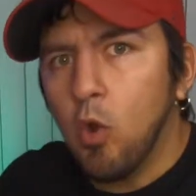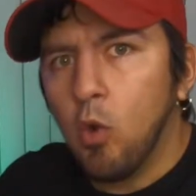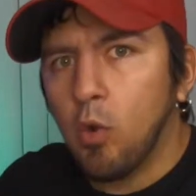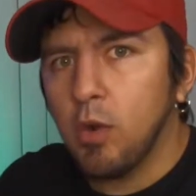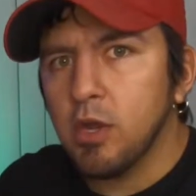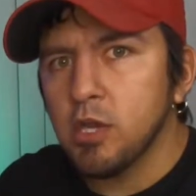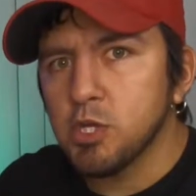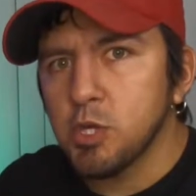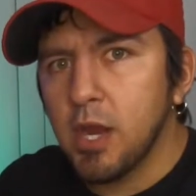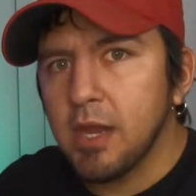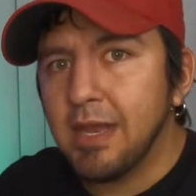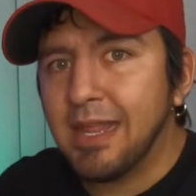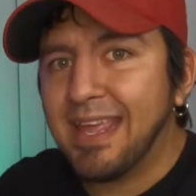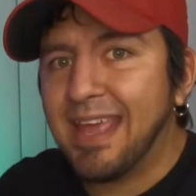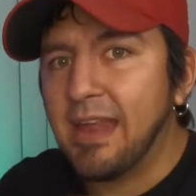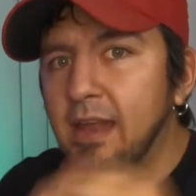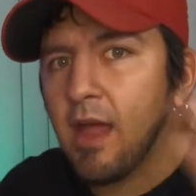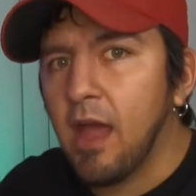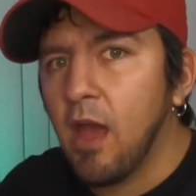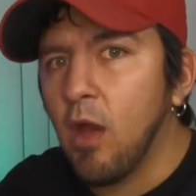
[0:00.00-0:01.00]
or you're trying to
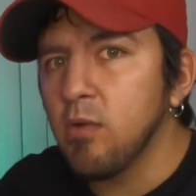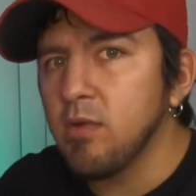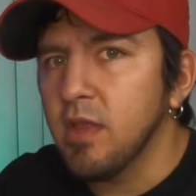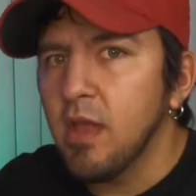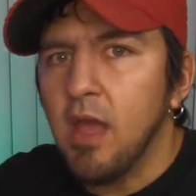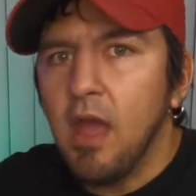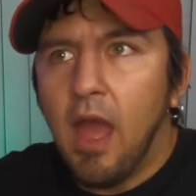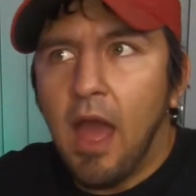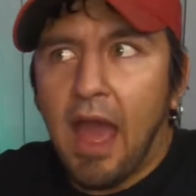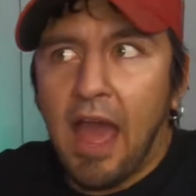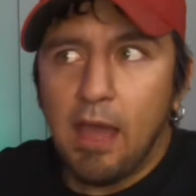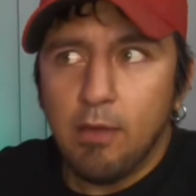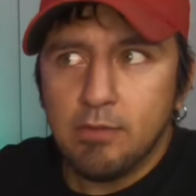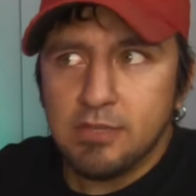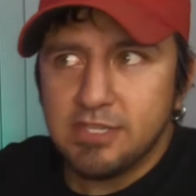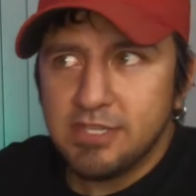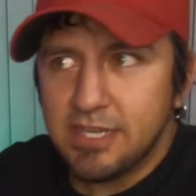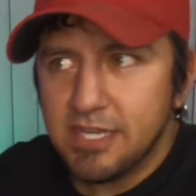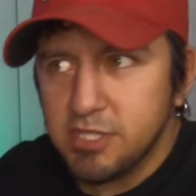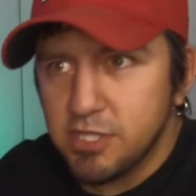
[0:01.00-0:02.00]
get out. I would
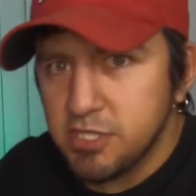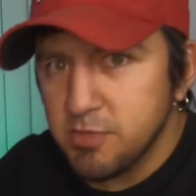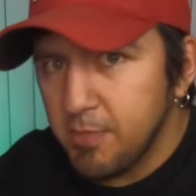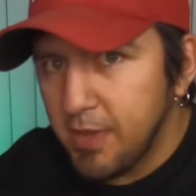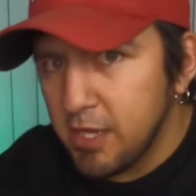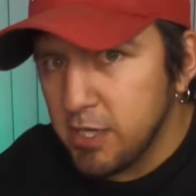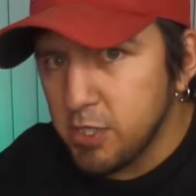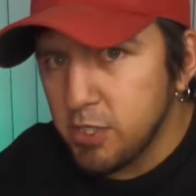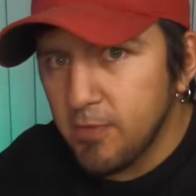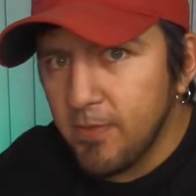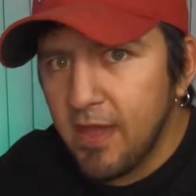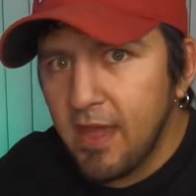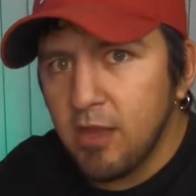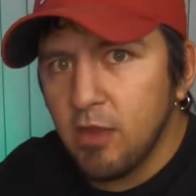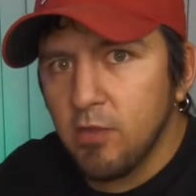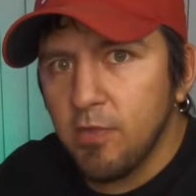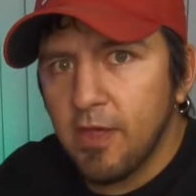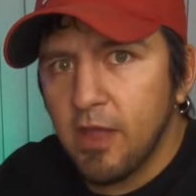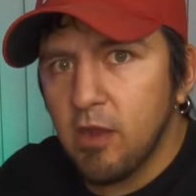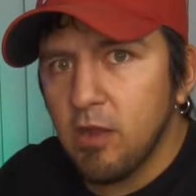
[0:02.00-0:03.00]
say just make sure that
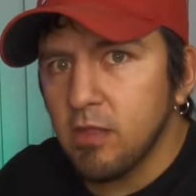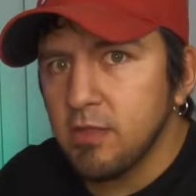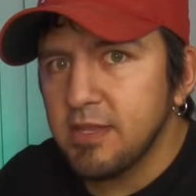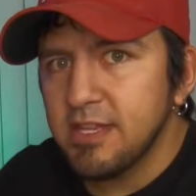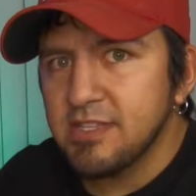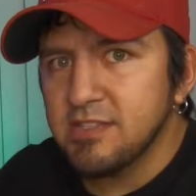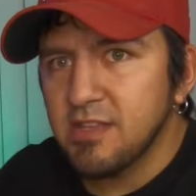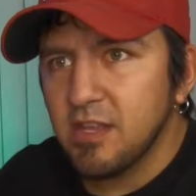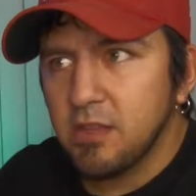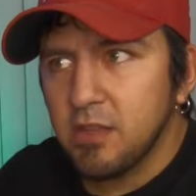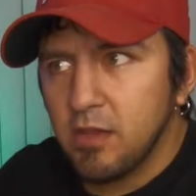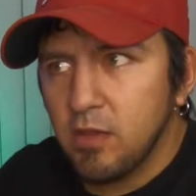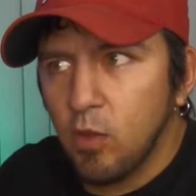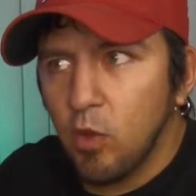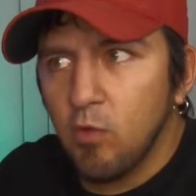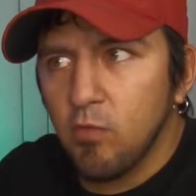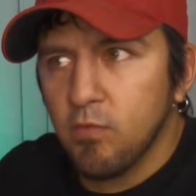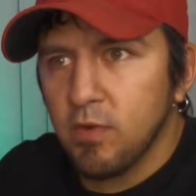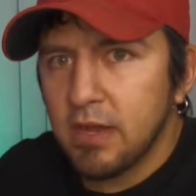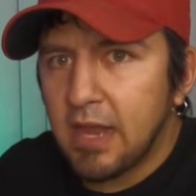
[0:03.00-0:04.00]
you're there at least a little
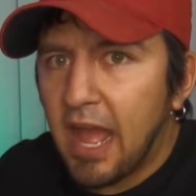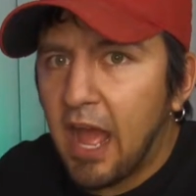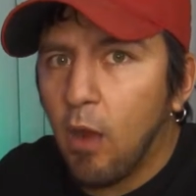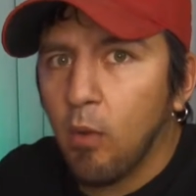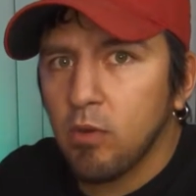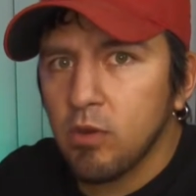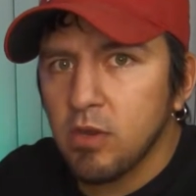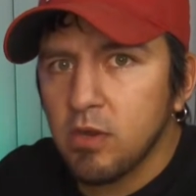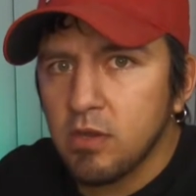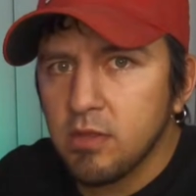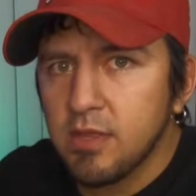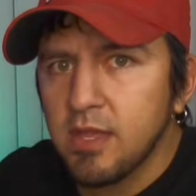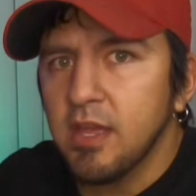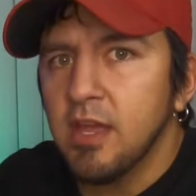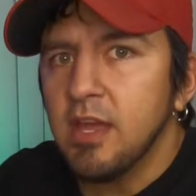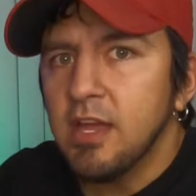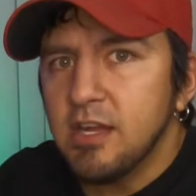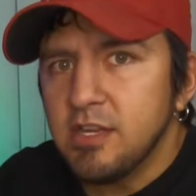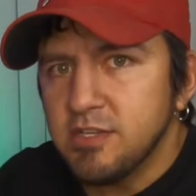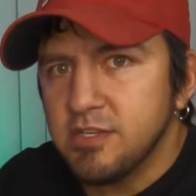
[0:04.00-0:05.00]
over an hour early,
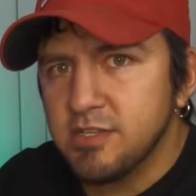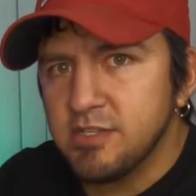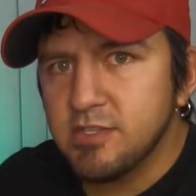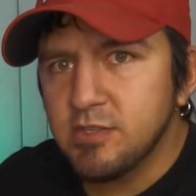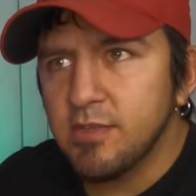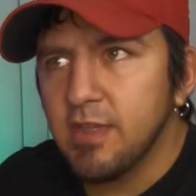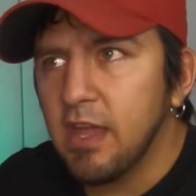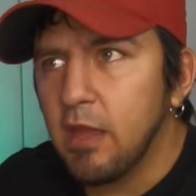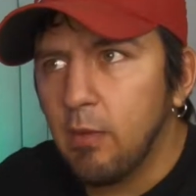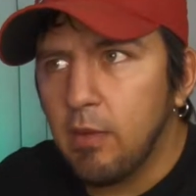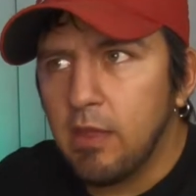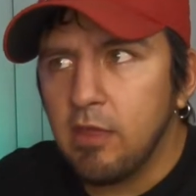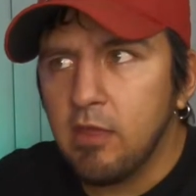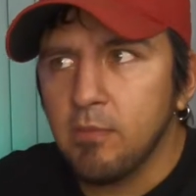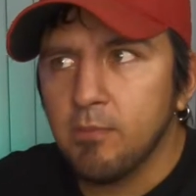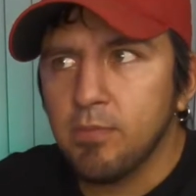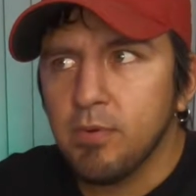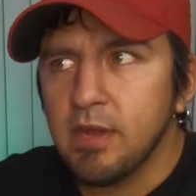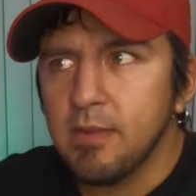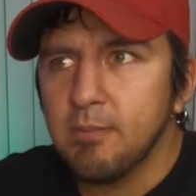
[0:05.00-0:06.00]
just so that way you
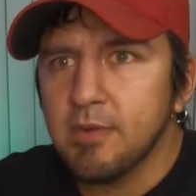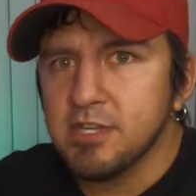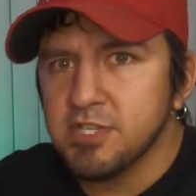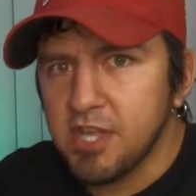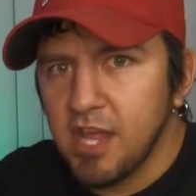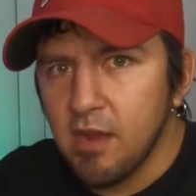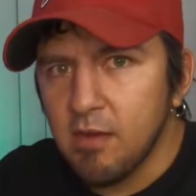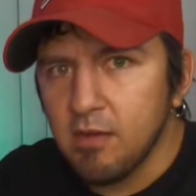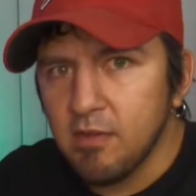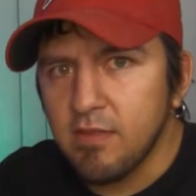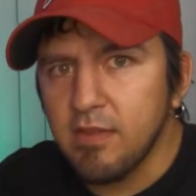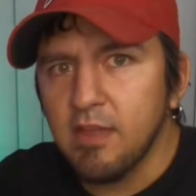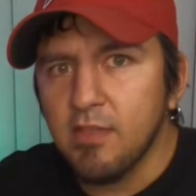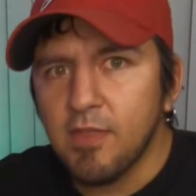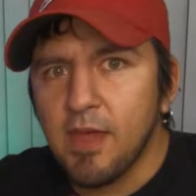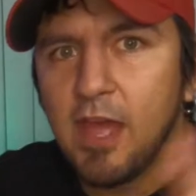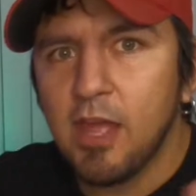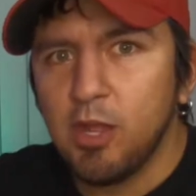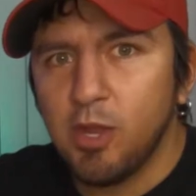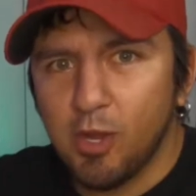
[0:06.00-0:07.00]
can pretty much guarantee
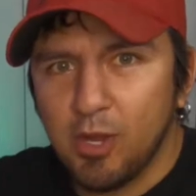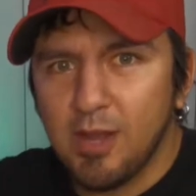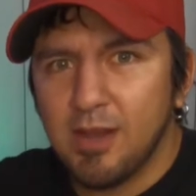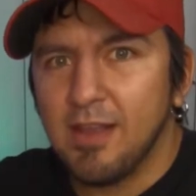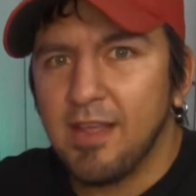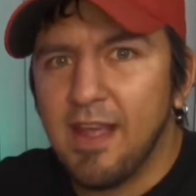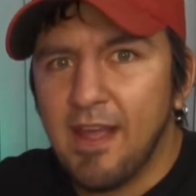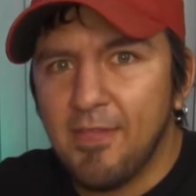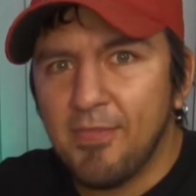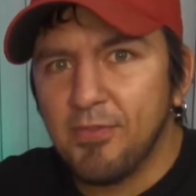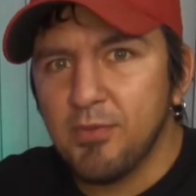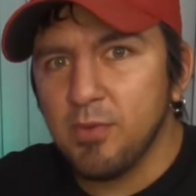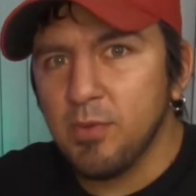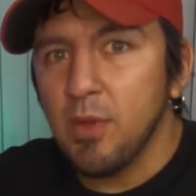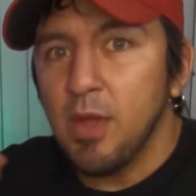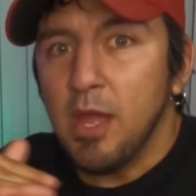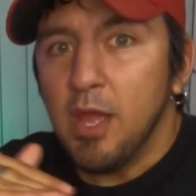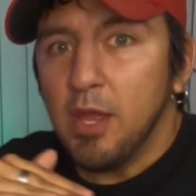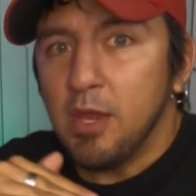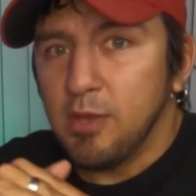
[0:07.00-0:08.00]
that you're going to get through
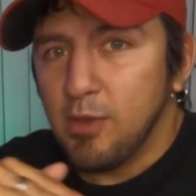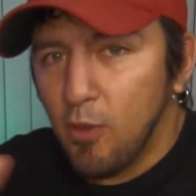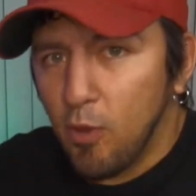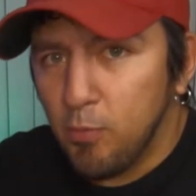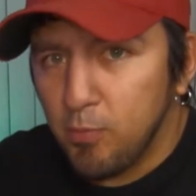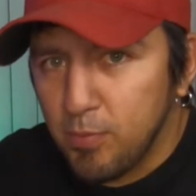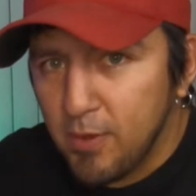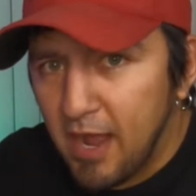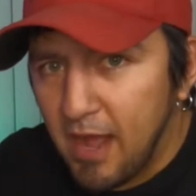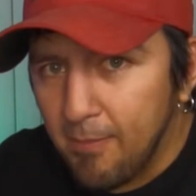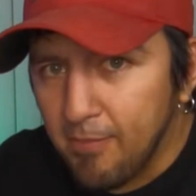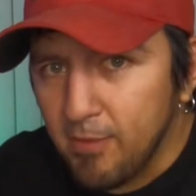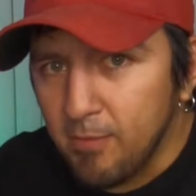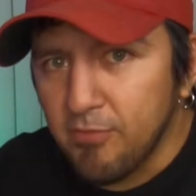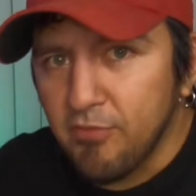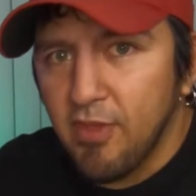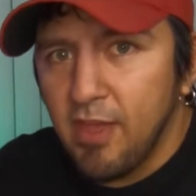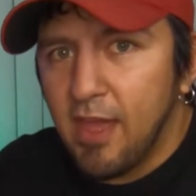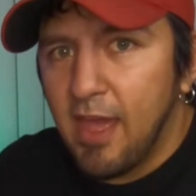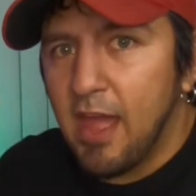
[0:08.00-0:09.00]
no
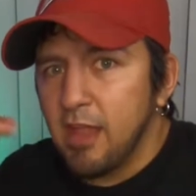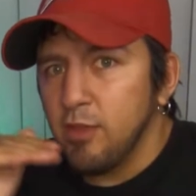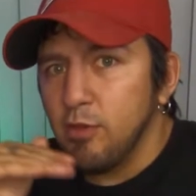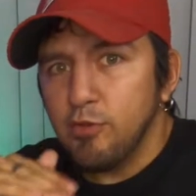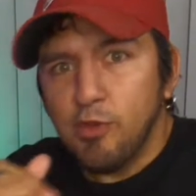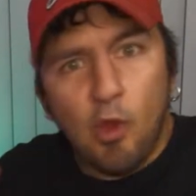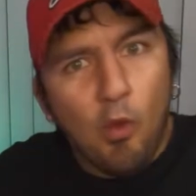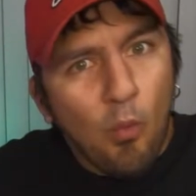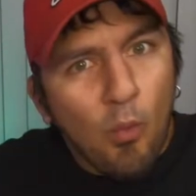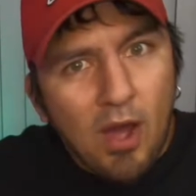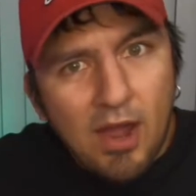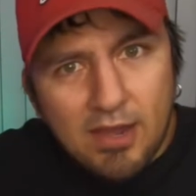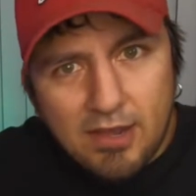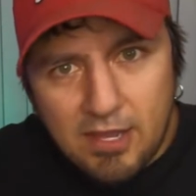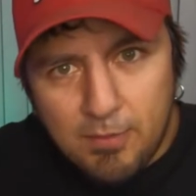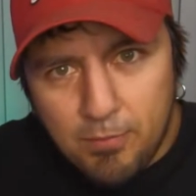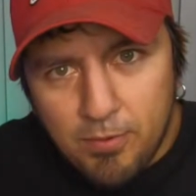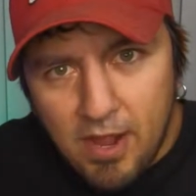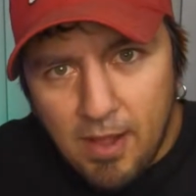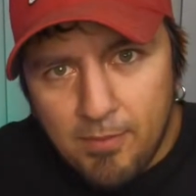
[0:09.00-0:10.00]
problems. And you don't want
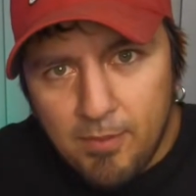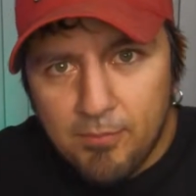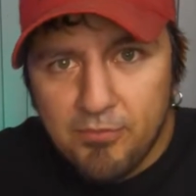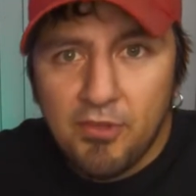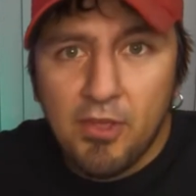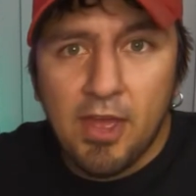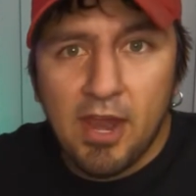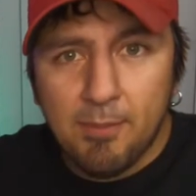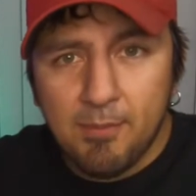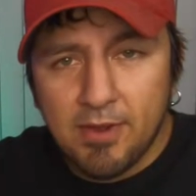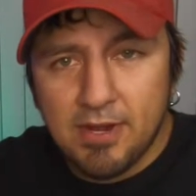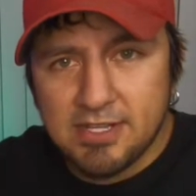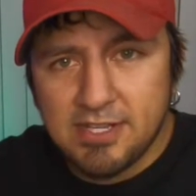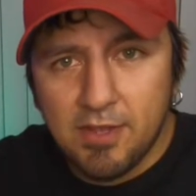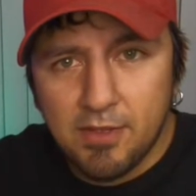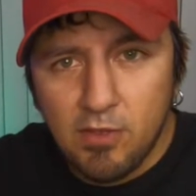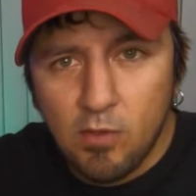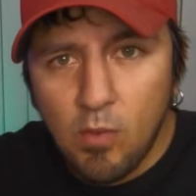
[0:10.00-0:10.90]
any problems, and I'm going to tell you